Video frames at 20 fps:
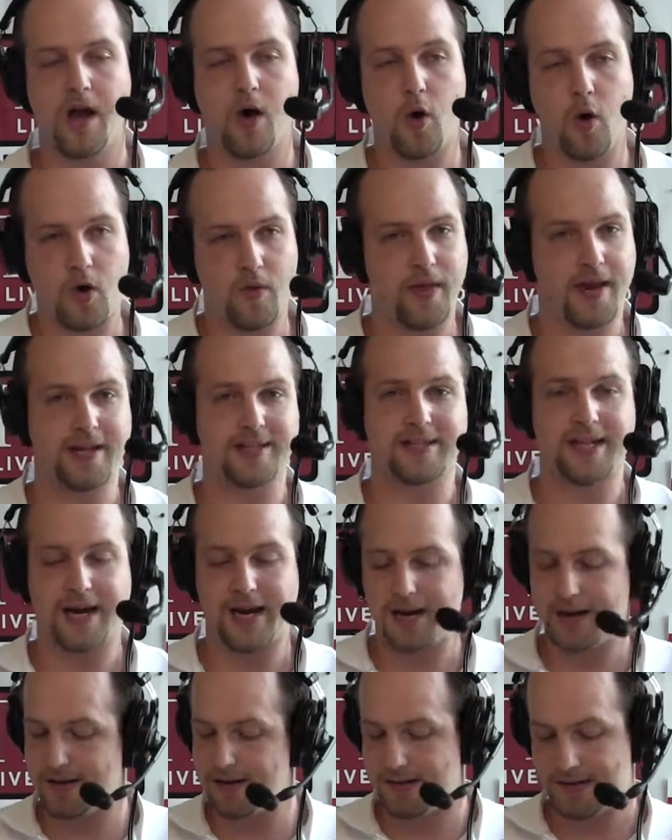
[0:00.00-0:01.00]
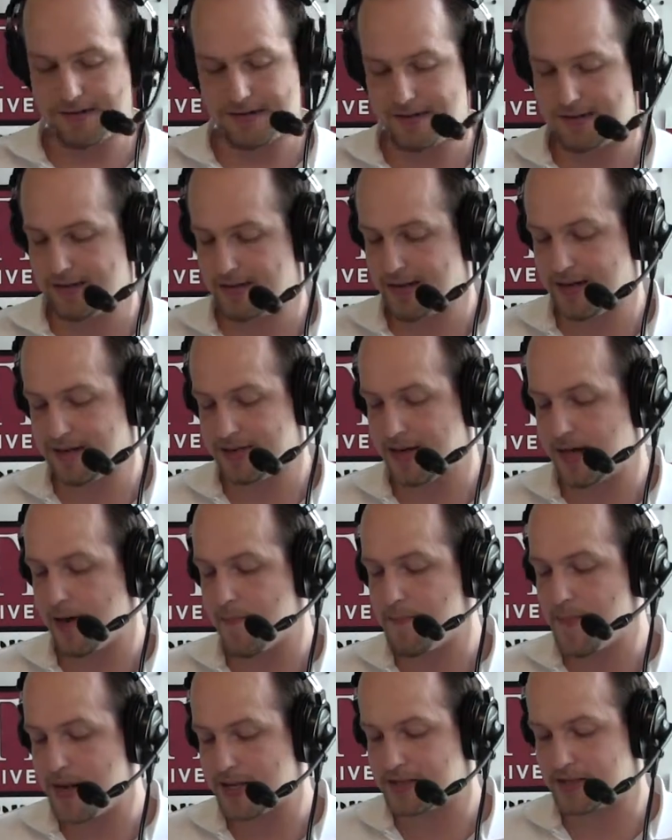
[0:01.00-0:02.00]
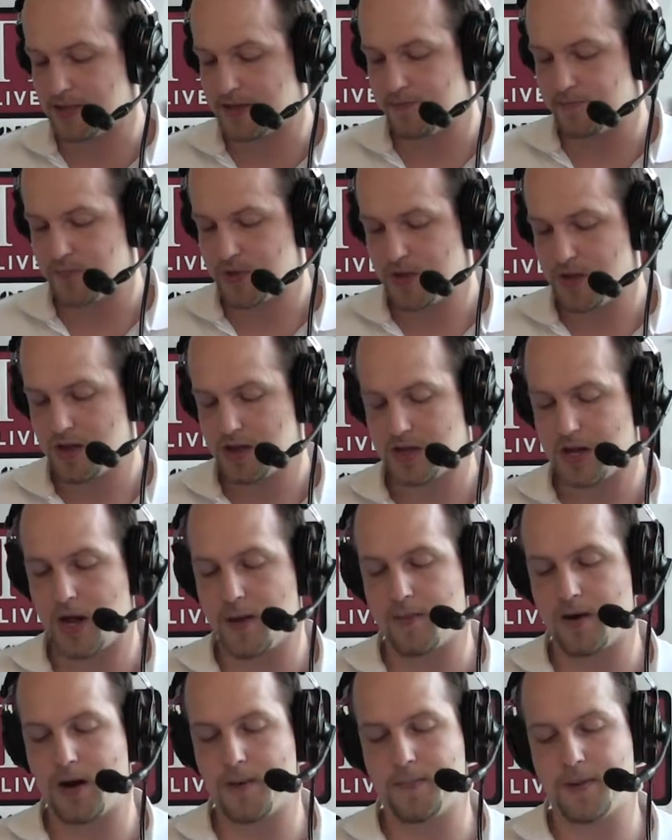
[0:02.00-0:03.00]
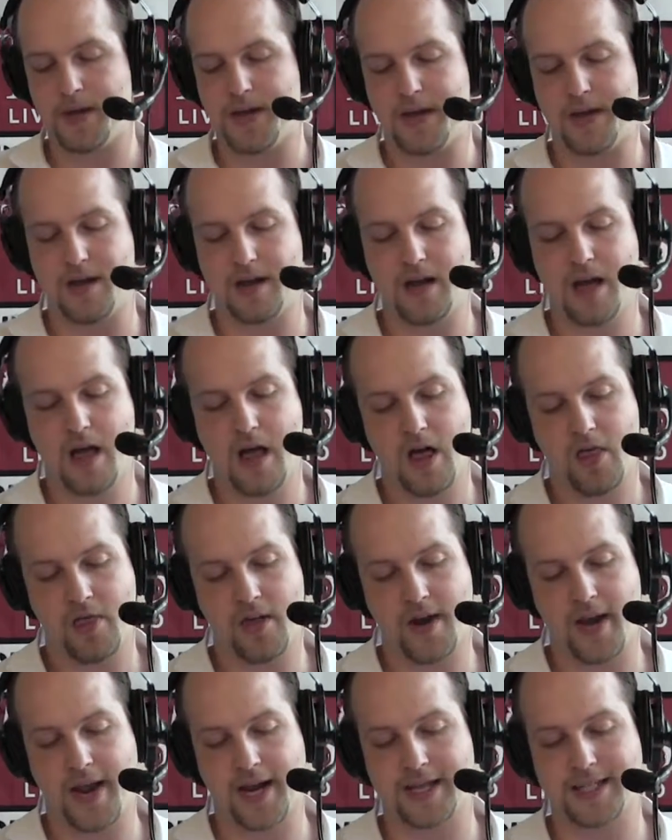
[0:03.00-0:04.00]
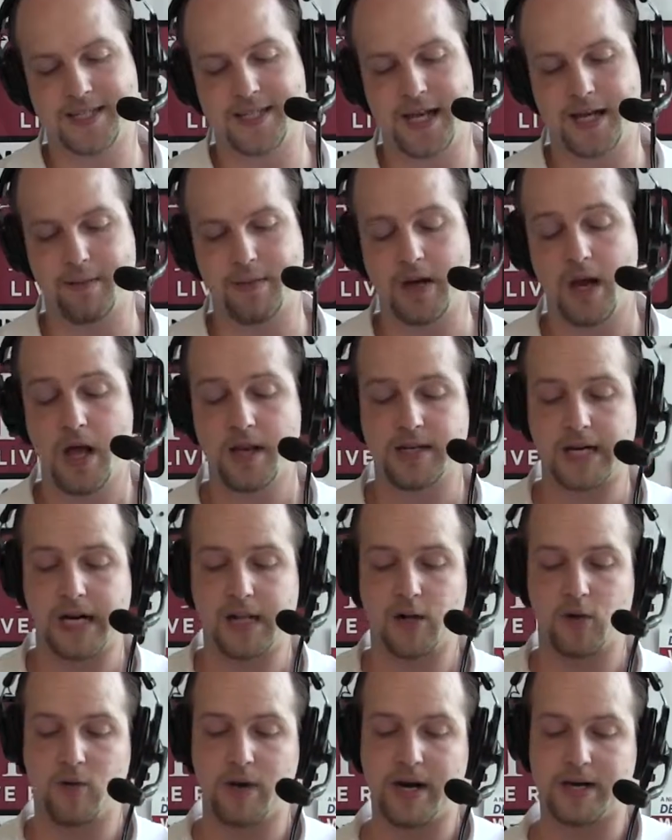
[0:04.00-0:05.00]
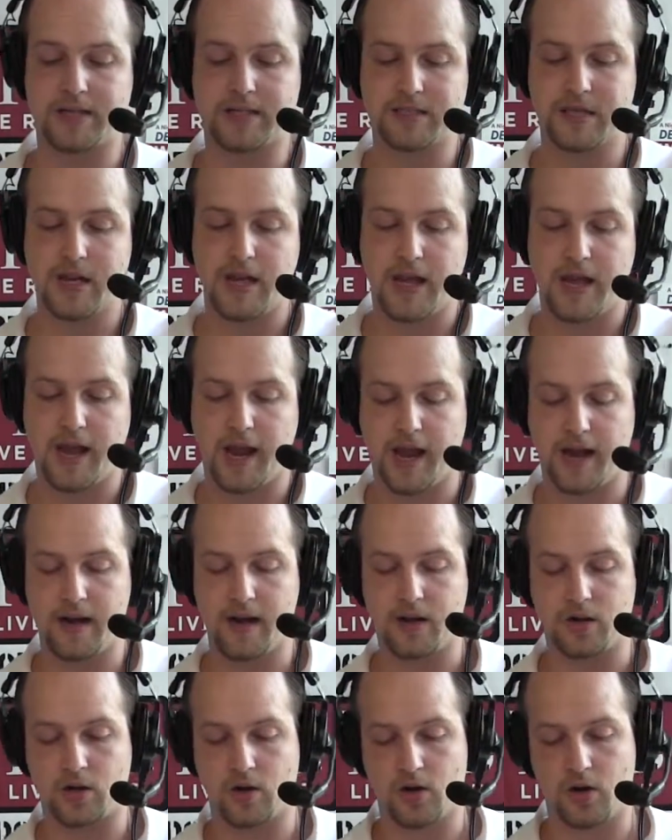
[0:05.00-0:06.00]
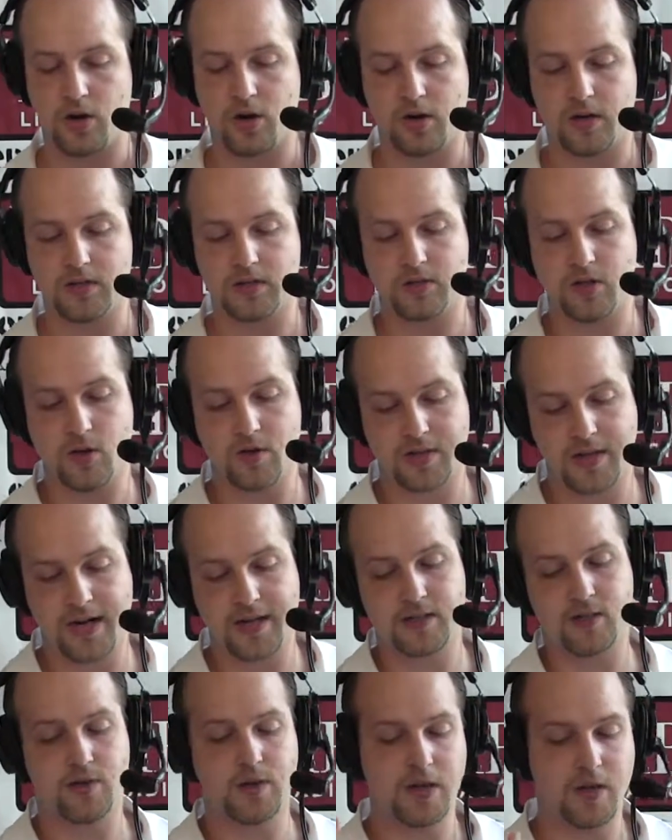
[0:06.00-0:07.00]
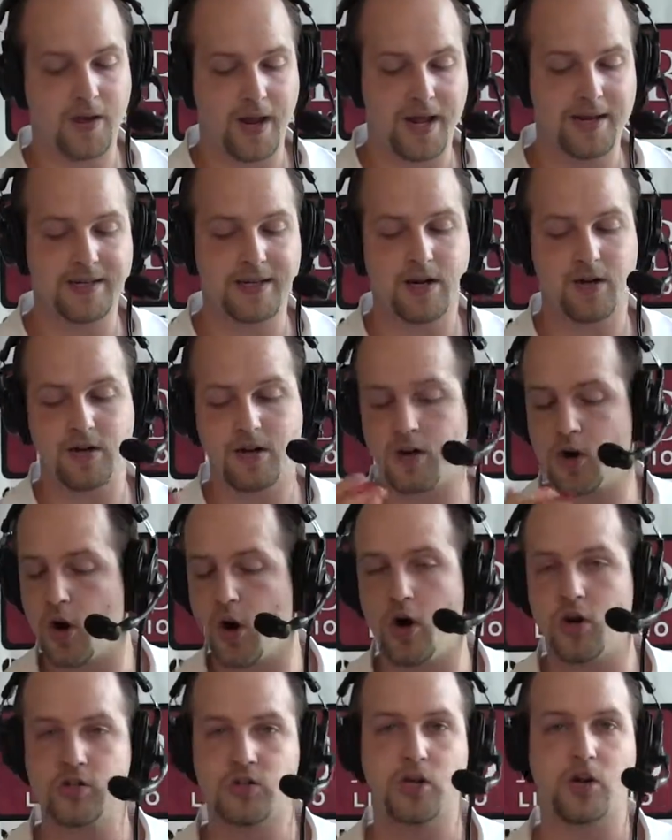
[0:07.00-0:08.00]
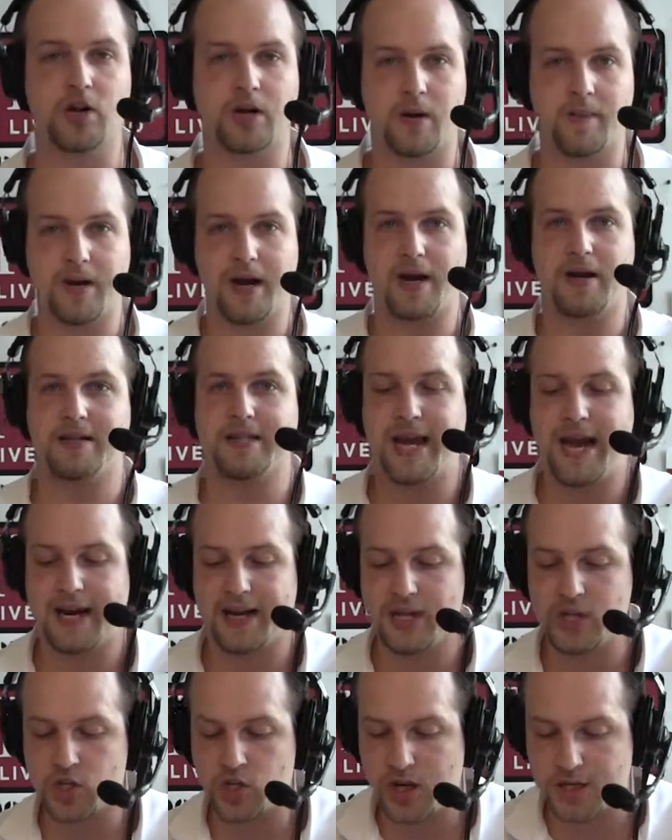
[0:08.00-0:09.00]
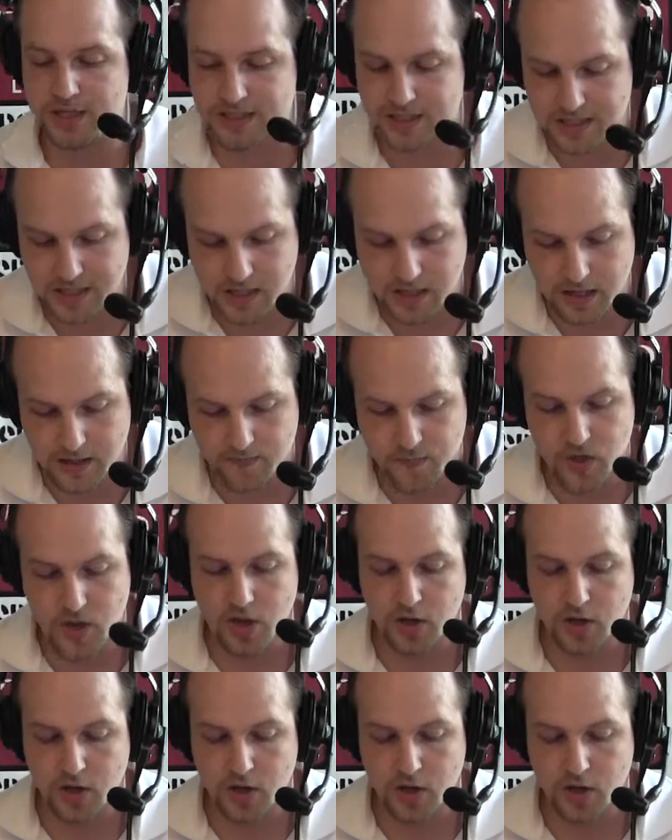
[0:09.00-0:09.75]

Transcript: on that entire mess up coming up in the next segment. Tyler Rex and Kurt Hawkins, though, Titus O'Neil and Darren Young all start coming out attacking John Cena.